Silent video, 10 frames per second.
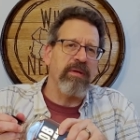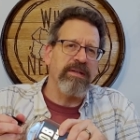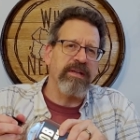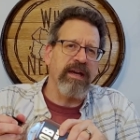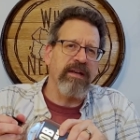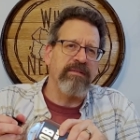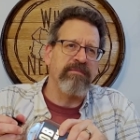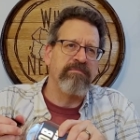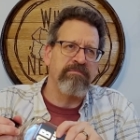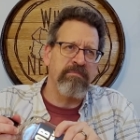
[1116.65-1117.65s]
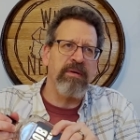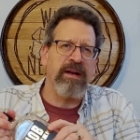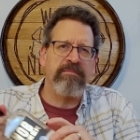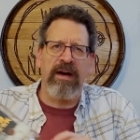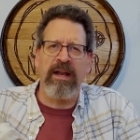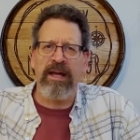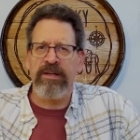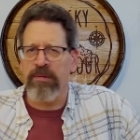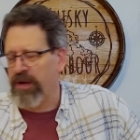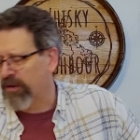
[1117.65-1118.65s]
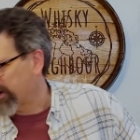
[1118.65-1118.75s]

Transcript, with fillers: replace again, but I like Knob Creek